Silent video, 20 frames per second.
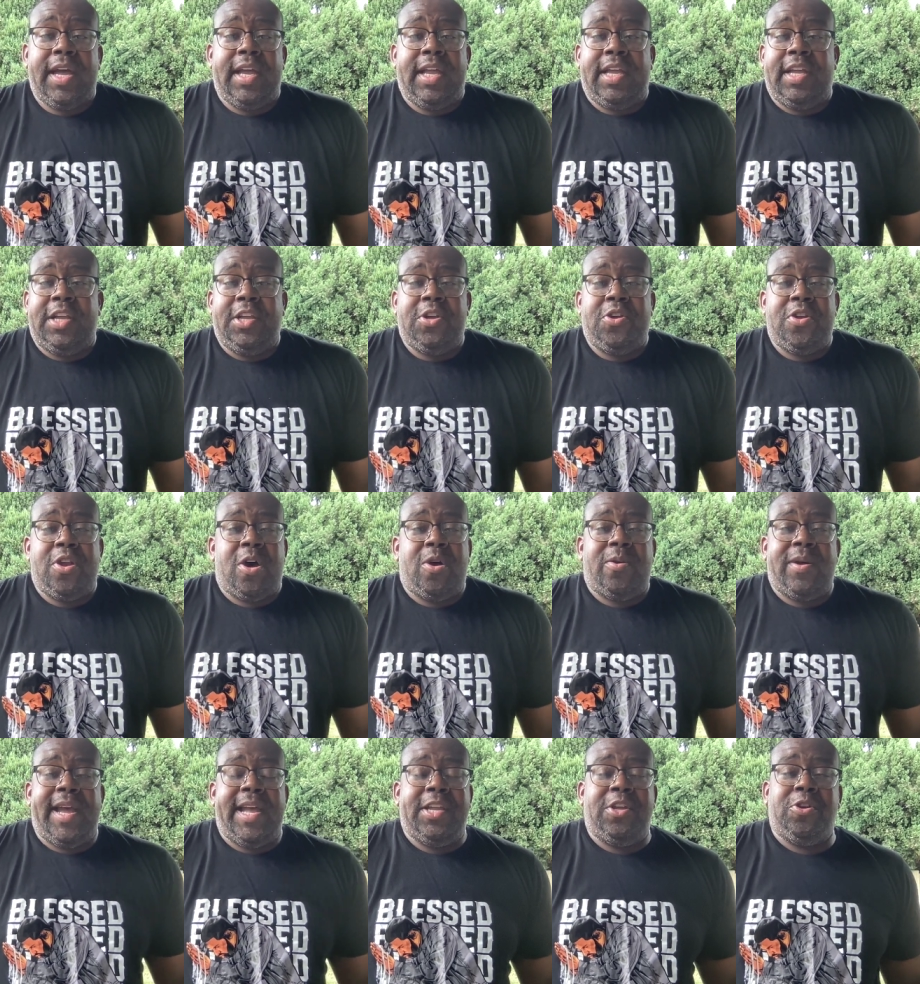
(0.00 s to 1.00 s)
You
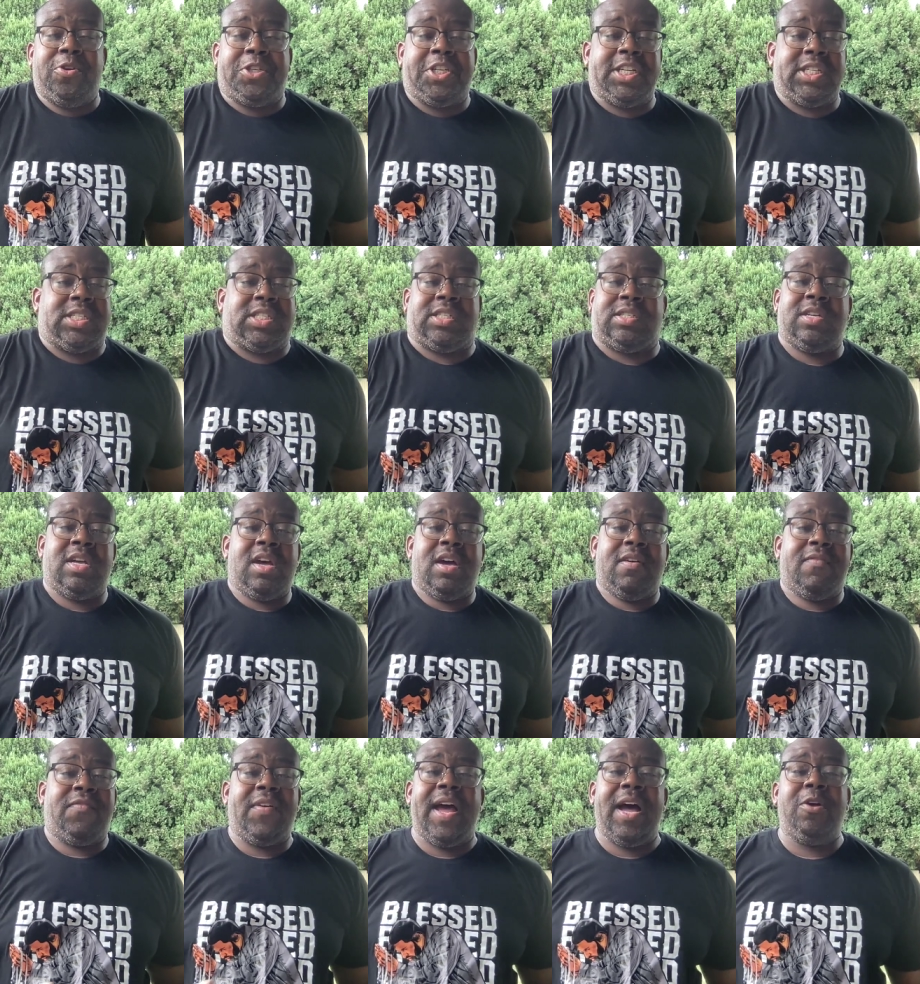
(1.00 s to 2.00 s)
know, and you just
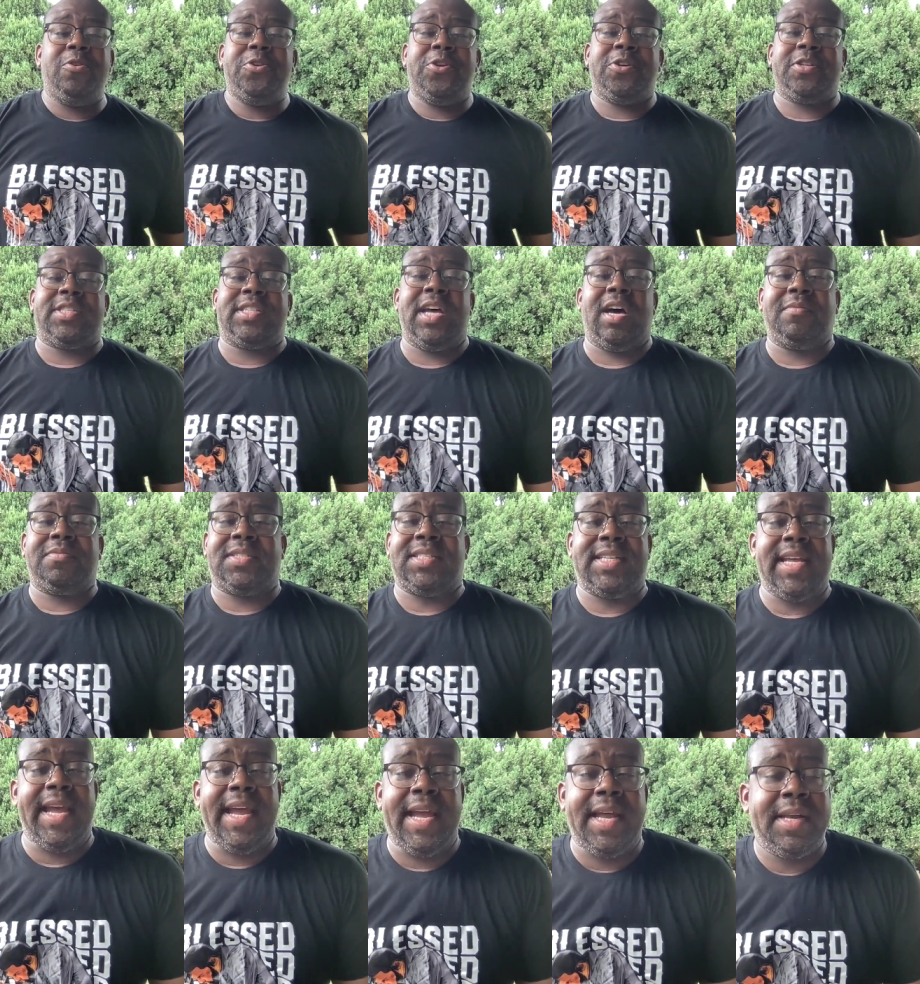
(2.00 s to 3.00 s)
found yourself
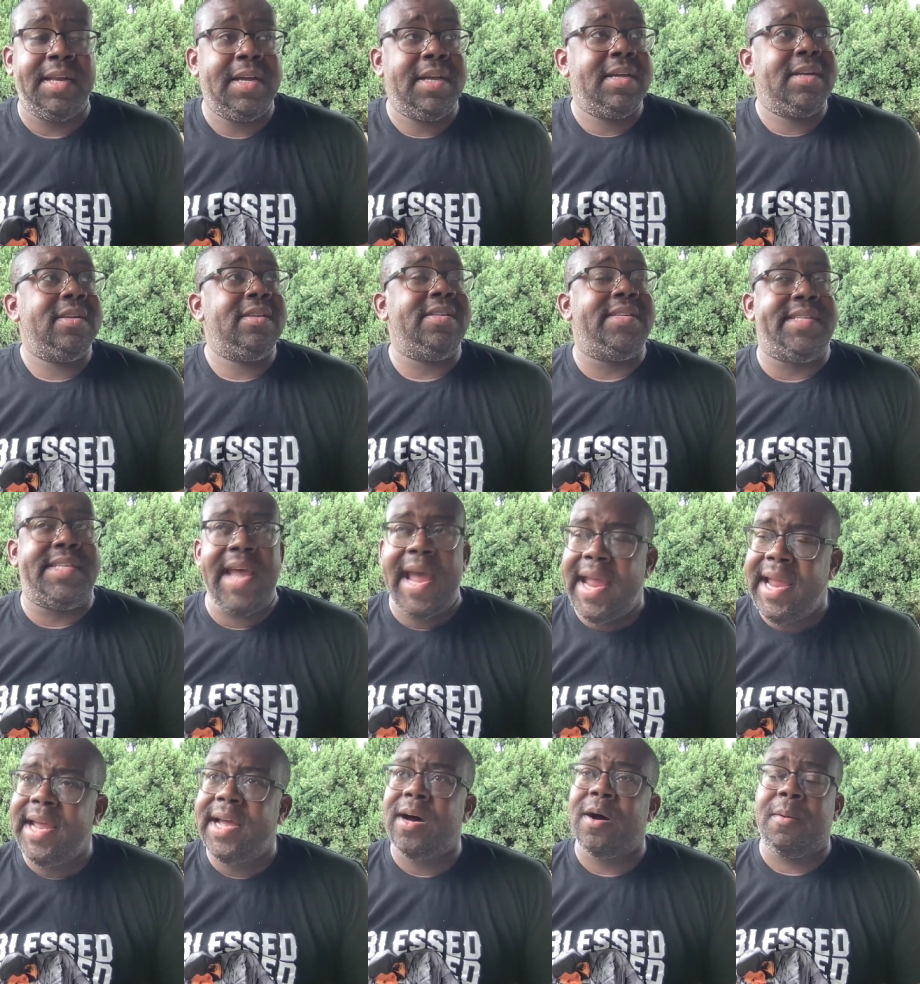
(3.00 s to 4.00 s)
saying,
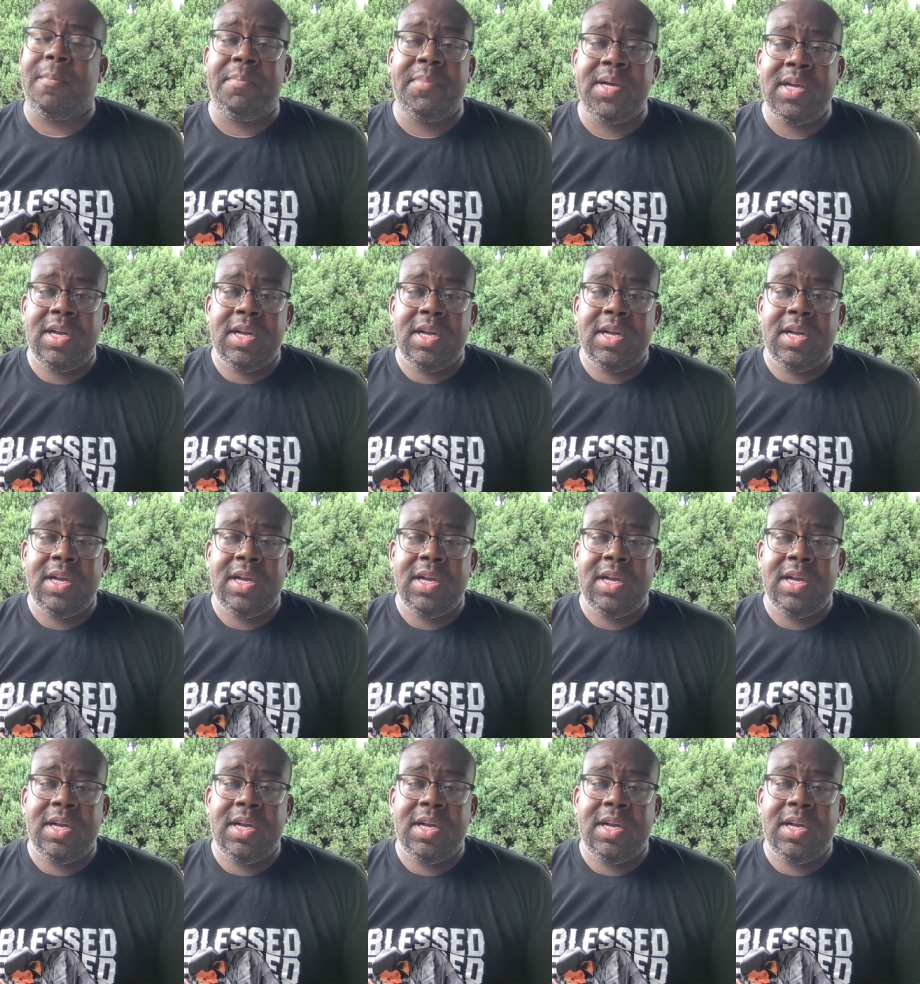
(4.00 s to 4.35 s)
damn,